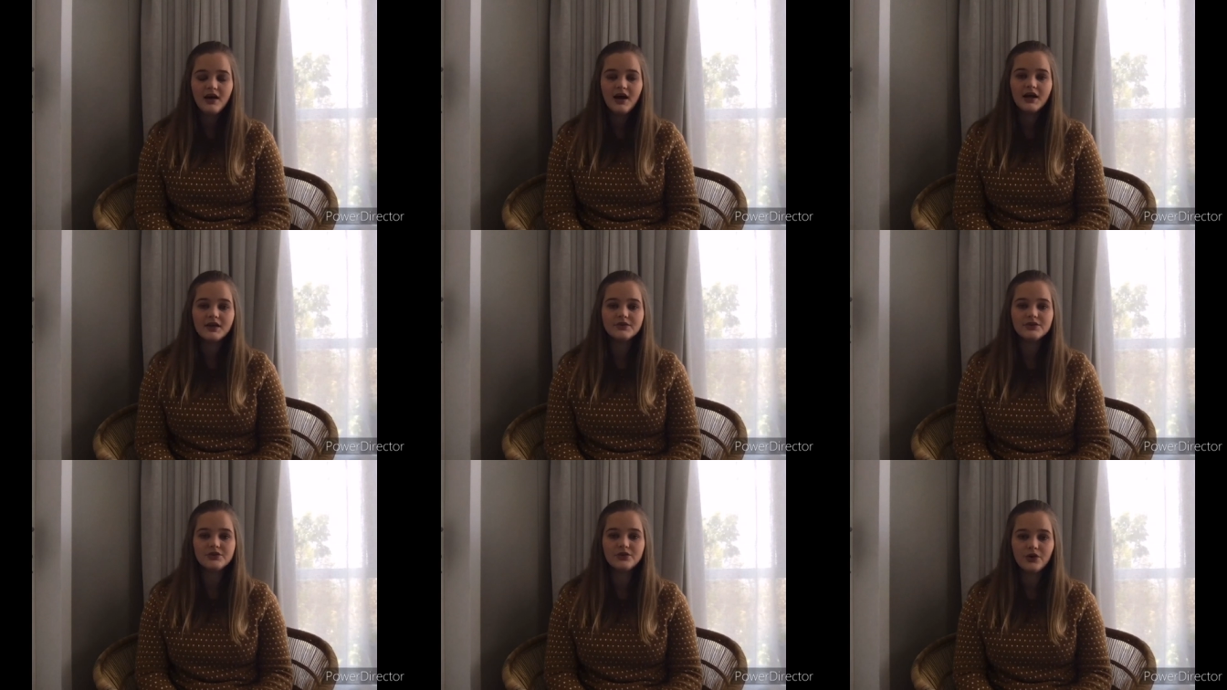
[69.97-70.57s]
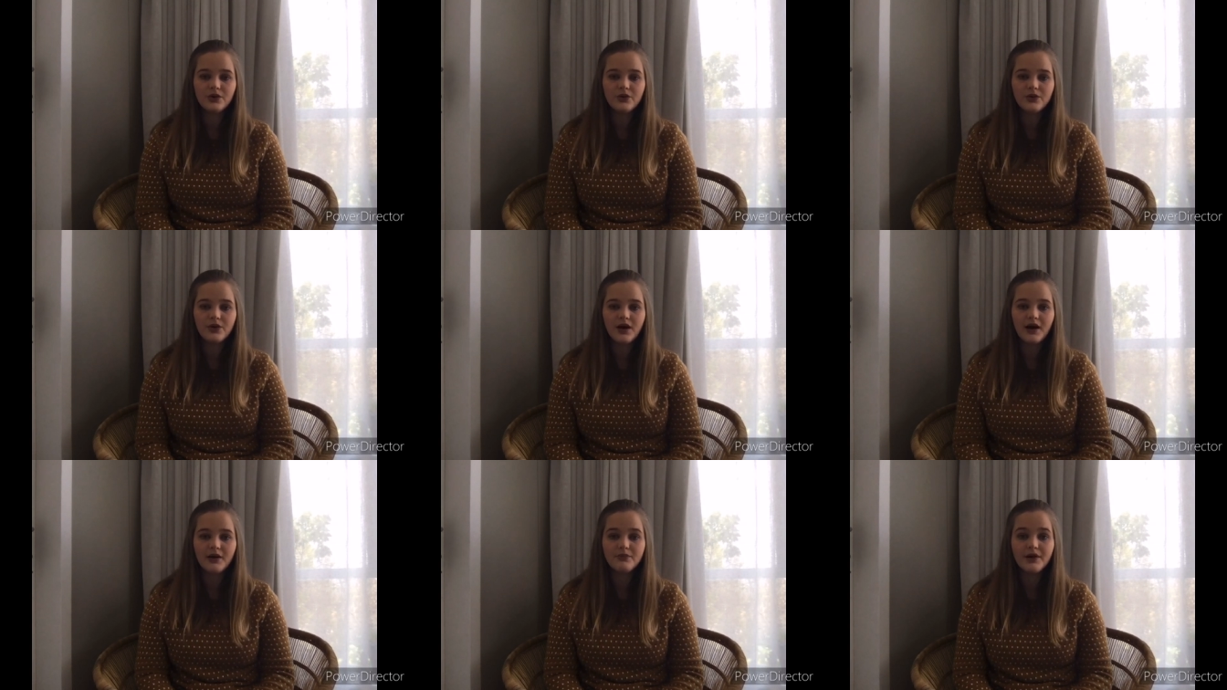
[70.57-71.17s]
And so
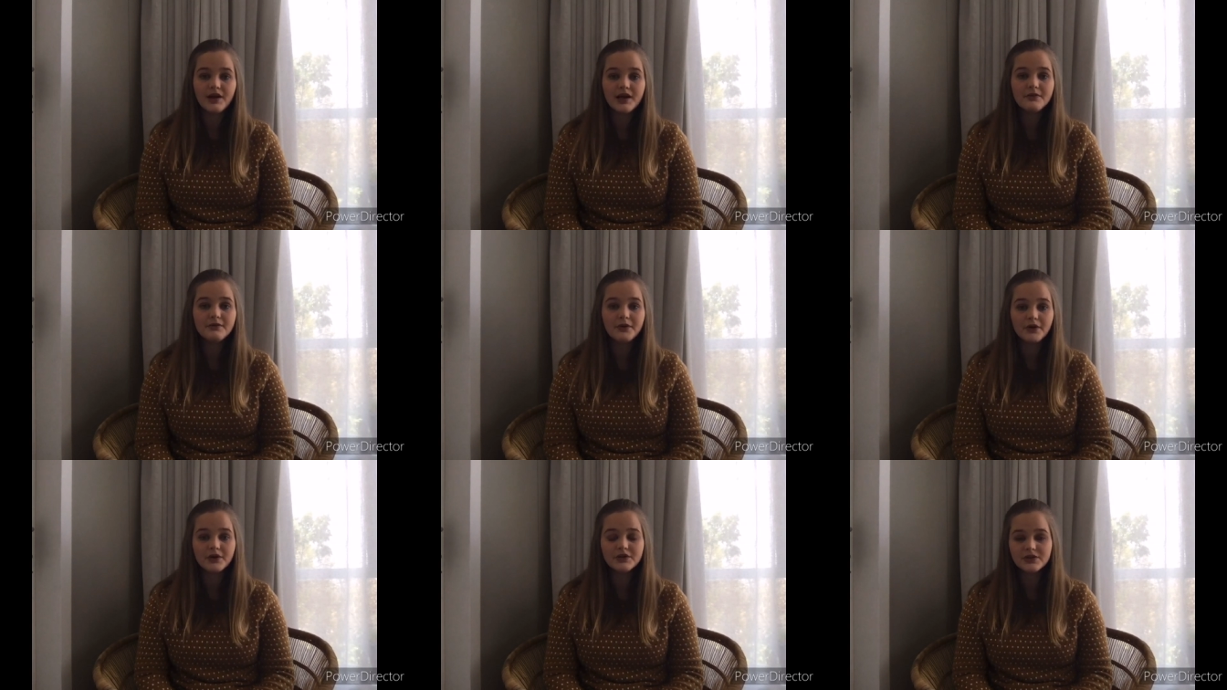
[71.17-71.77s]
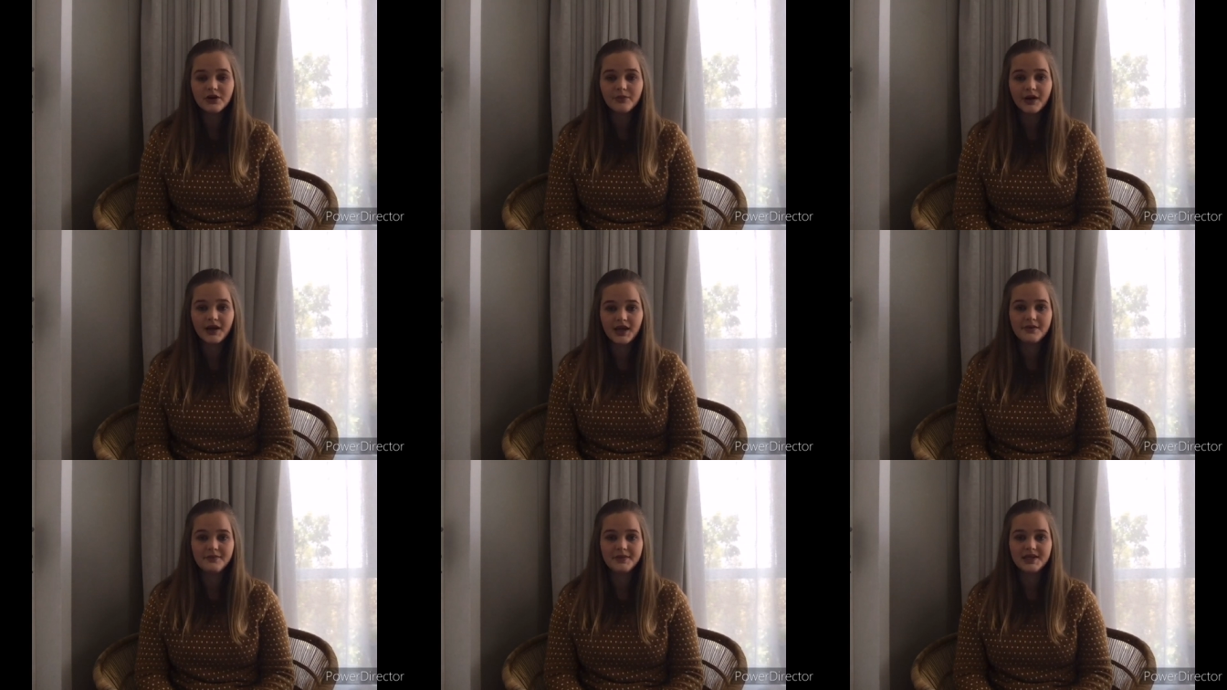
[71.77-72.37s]
I really focused on my
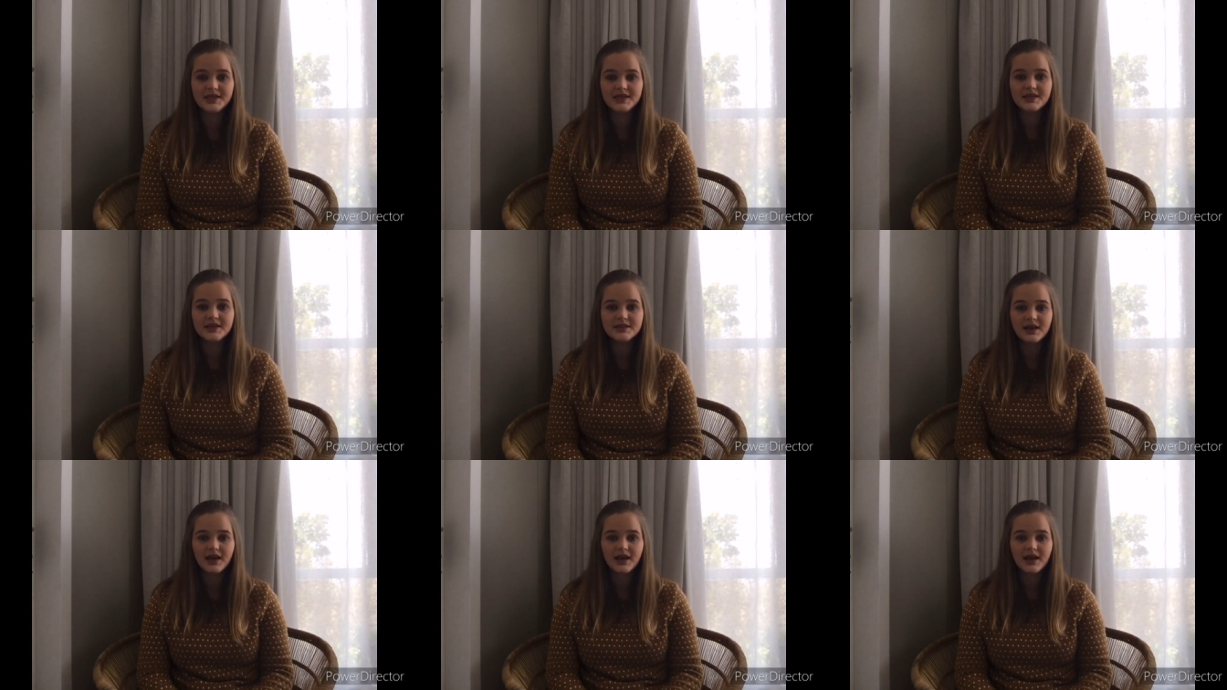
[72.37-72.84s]
MBTs,